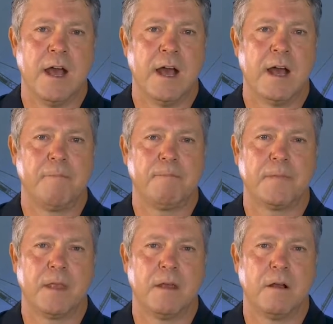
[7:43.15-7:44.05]
Um,
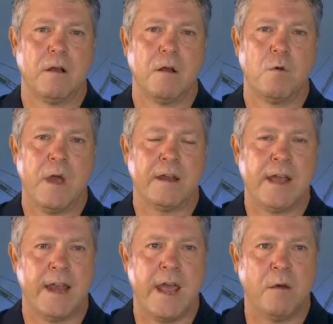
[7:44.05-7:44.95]
at,
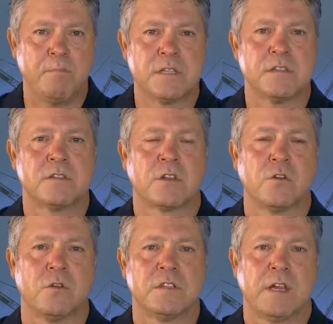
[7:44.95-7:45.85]
at, our business,
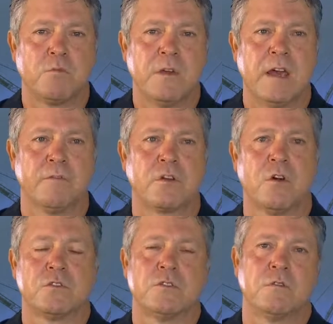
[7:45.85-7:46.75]
at Concept, we have a
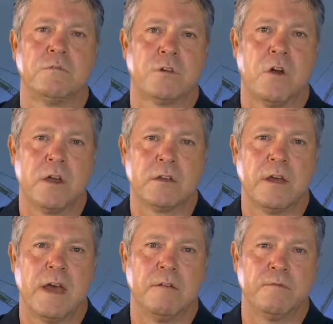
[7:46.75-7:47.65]
culture of trying
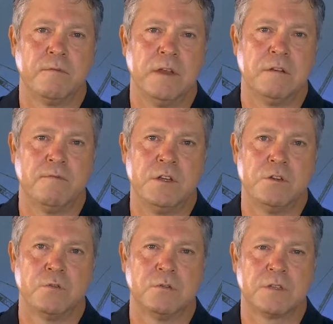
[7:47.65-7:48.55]
to have
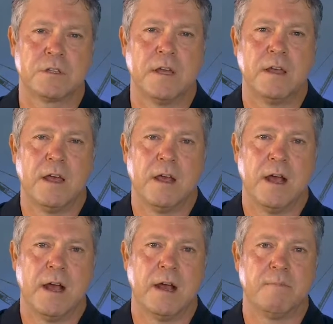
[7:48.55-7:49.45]
individuals
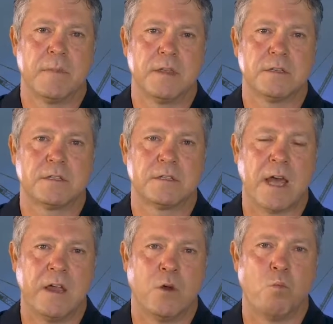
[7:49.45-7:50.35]
um,
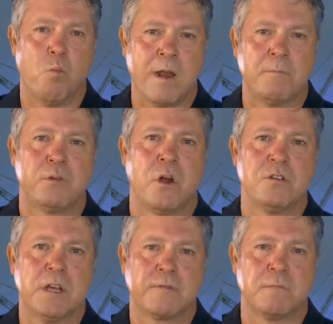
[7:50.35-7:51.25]
stay on one
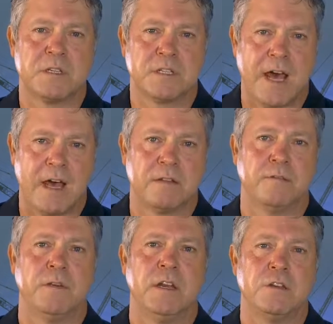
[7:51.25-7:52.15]
project from start to
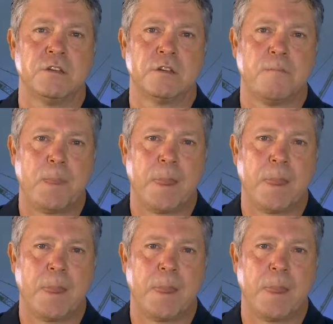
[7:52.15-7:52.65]
finish.